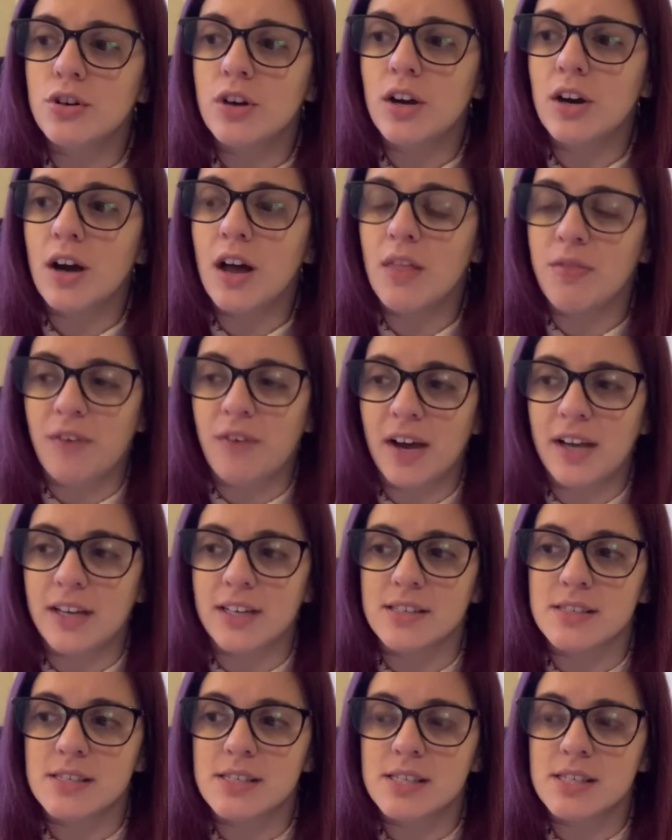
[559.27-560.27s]

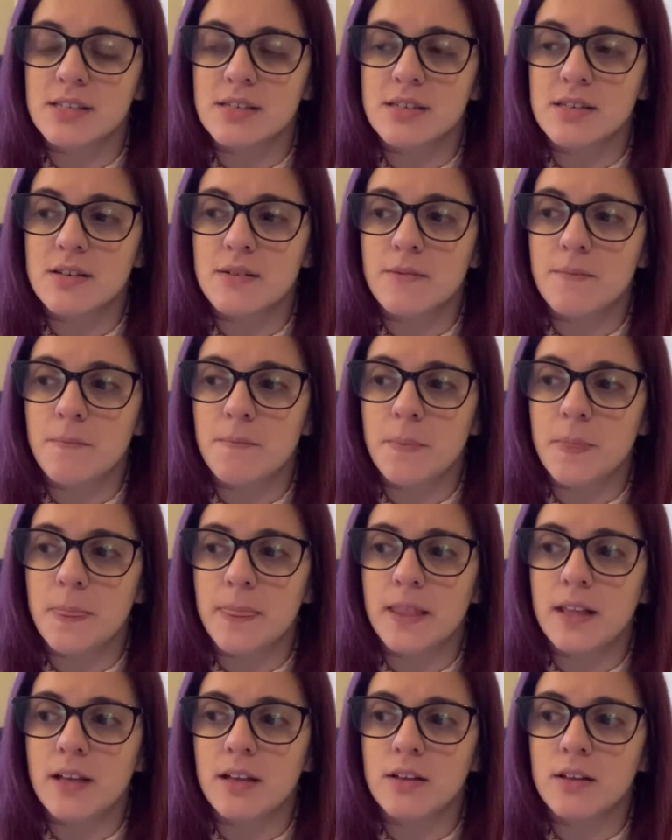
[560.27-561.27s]
advise
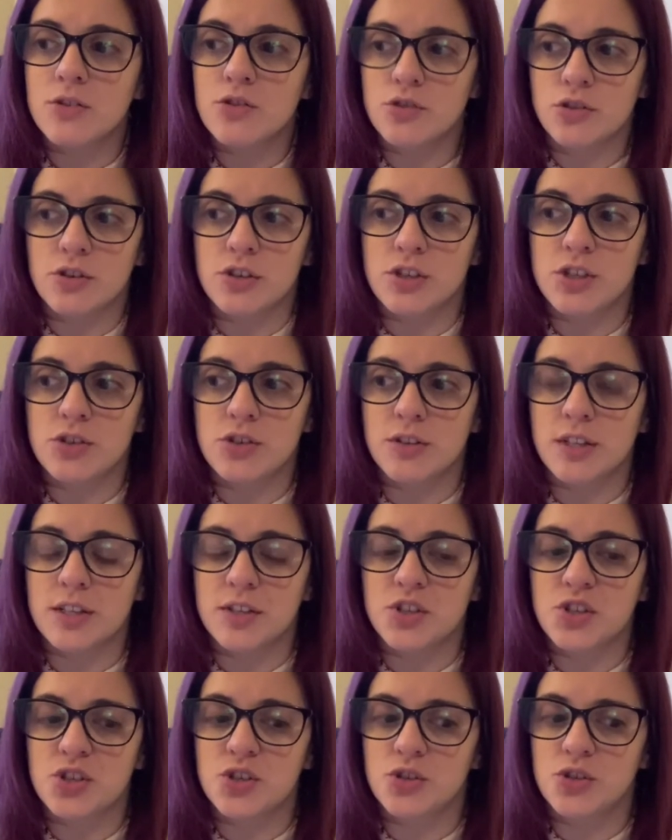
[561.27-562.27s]
to your
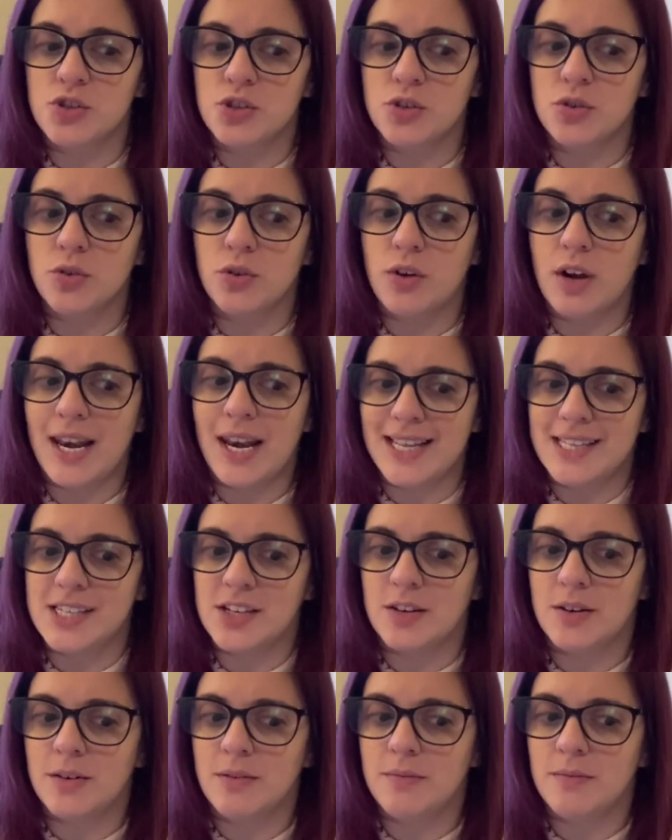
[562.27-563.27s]
students to do
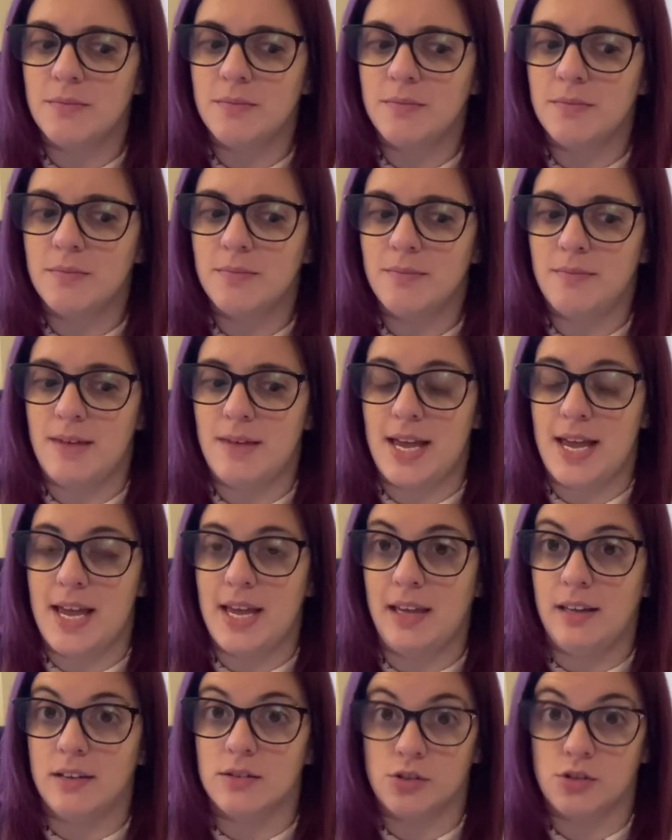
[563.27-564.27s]
letter
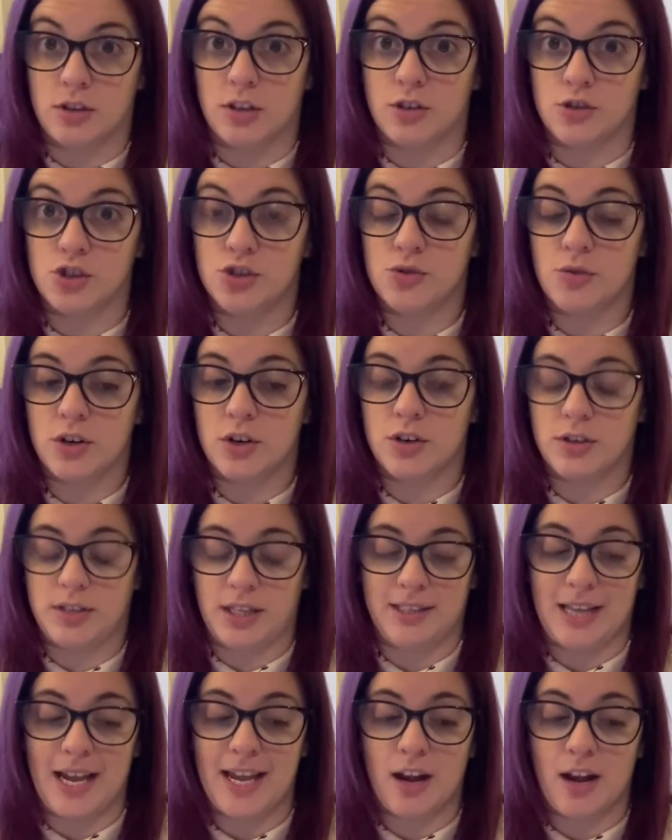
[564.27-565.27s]
A, so the
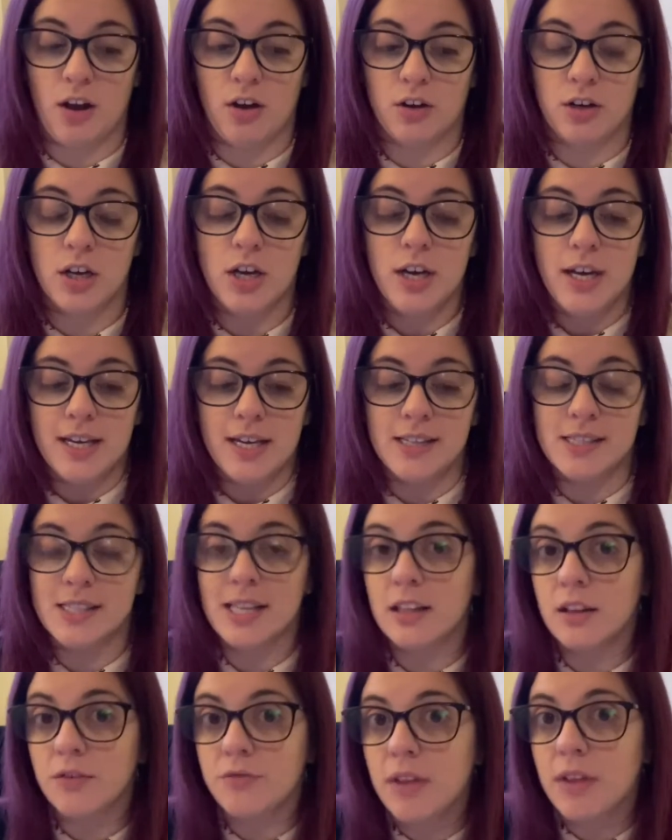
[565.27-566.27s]
dialogue,
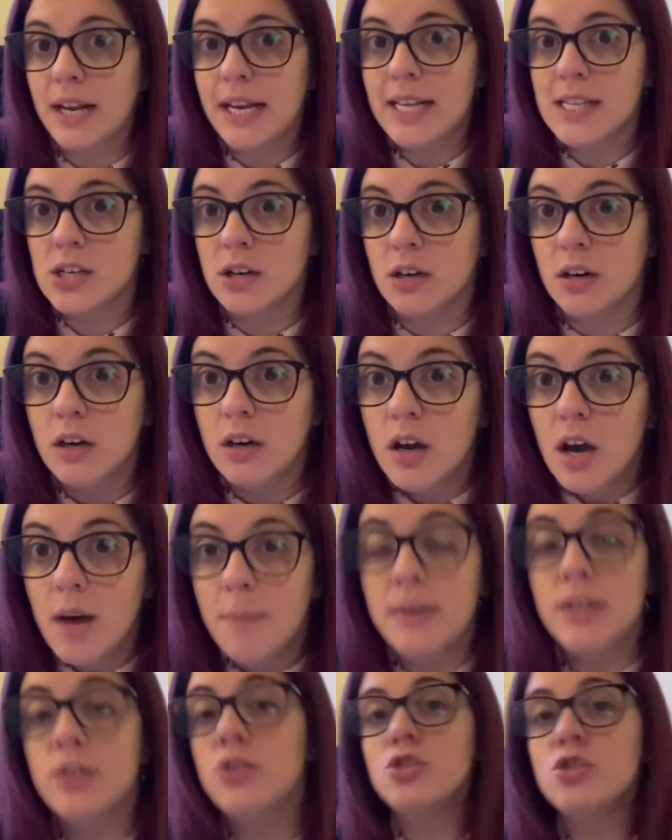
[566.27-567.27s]
instead of the letter? I
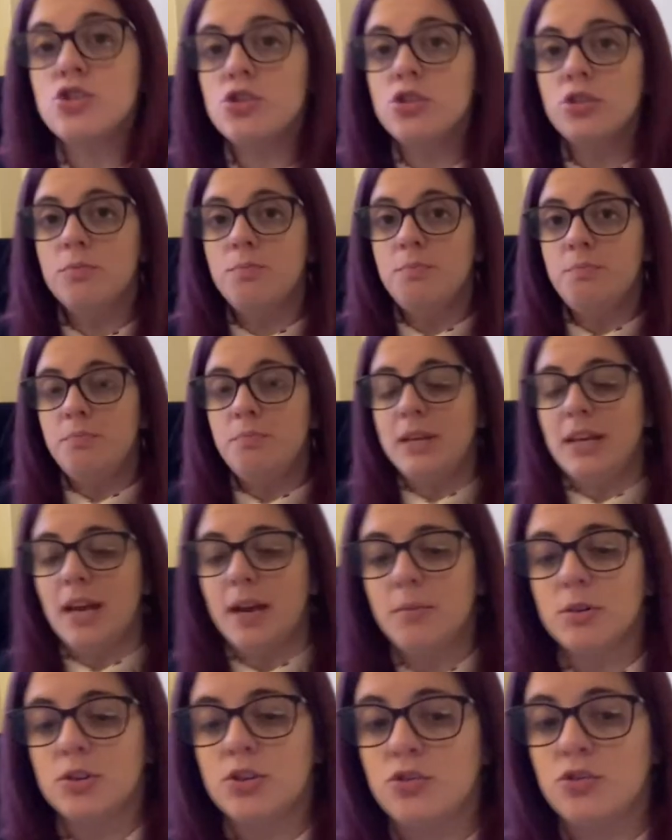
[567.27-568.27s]
mean, you should be
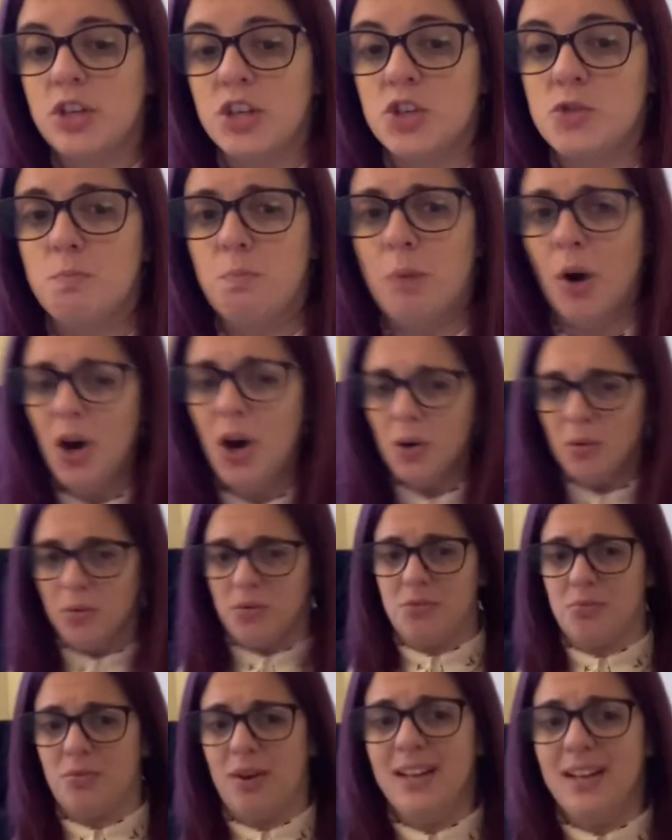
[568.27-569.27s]
able to teach both,
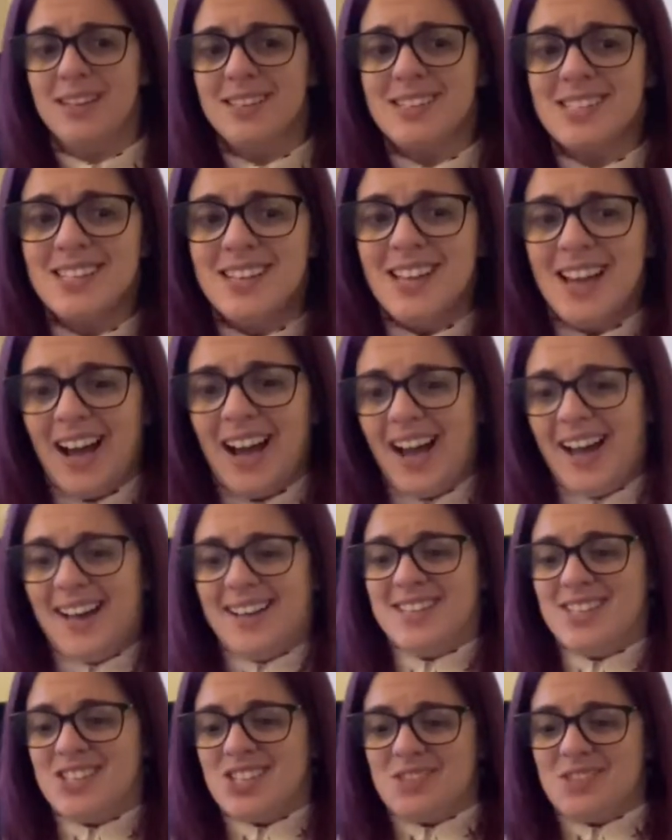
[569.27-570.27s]
right?
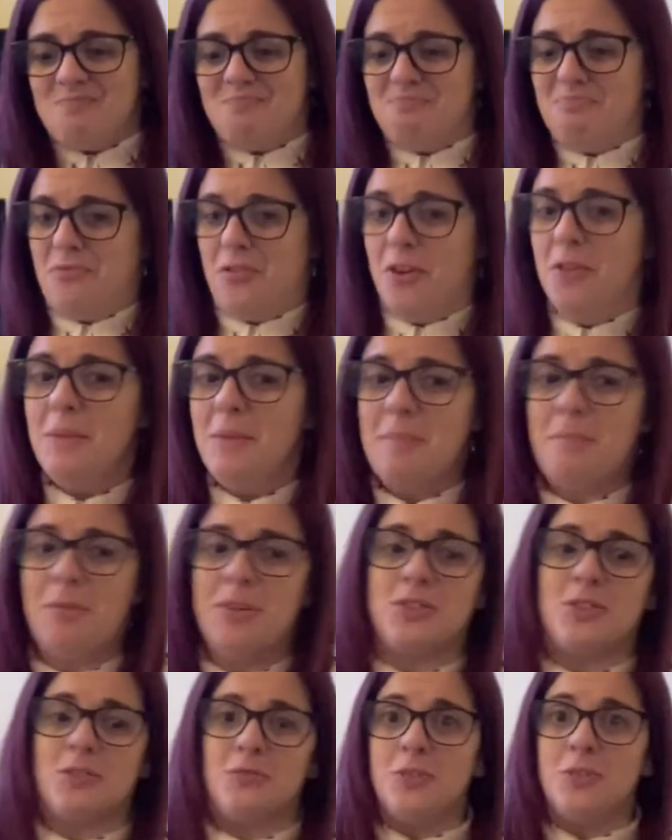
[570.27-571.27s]
And from my
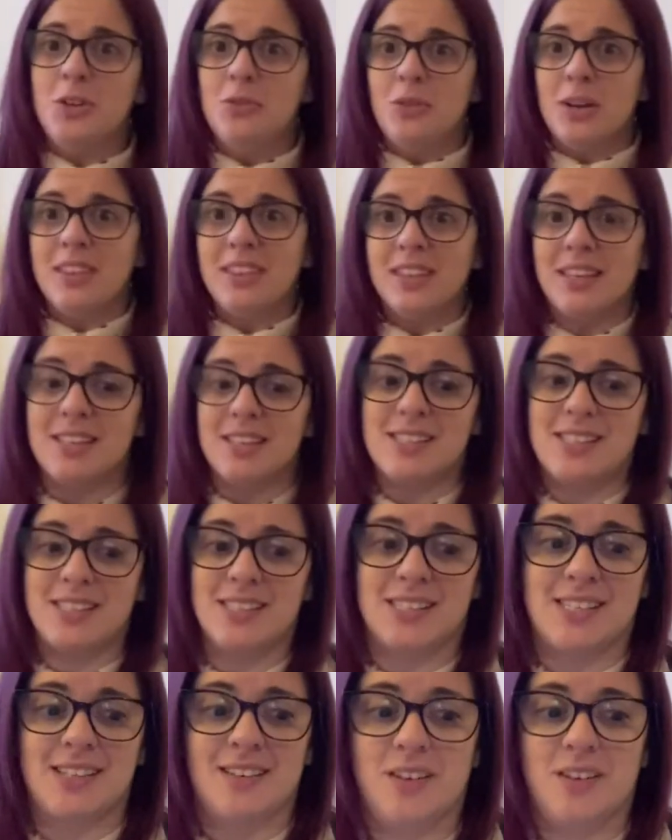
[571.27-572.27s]
point of view, I think it's
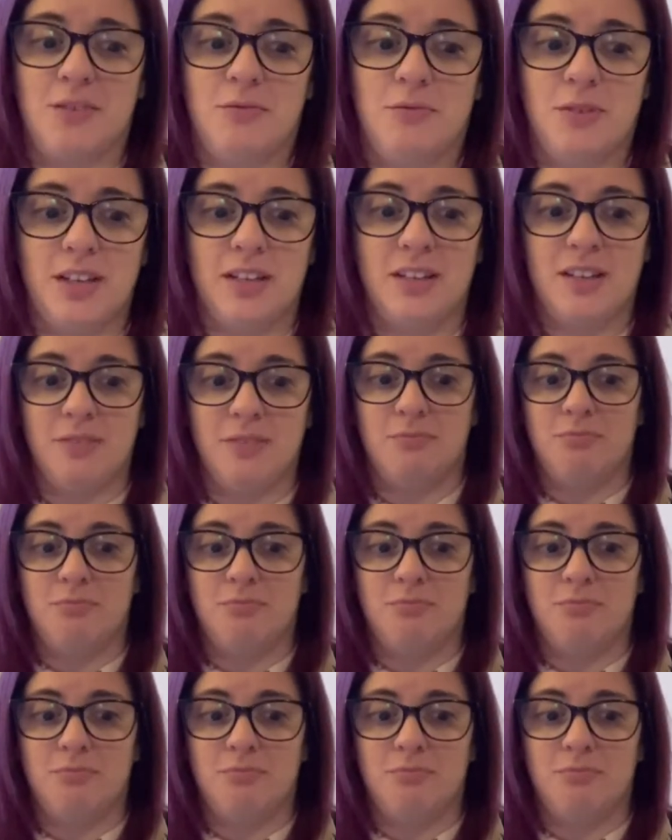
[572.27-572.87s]
easier if we